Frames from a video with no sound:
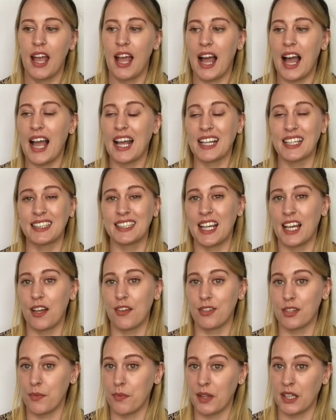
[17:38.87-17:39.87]
I can tell if
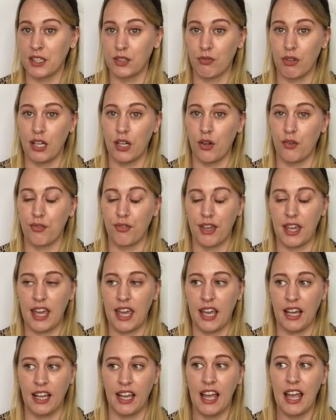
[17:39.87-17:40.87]
something's real or
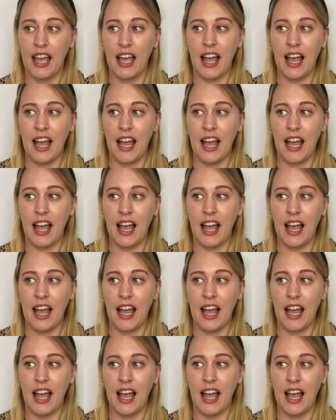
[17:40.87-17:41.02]
fake.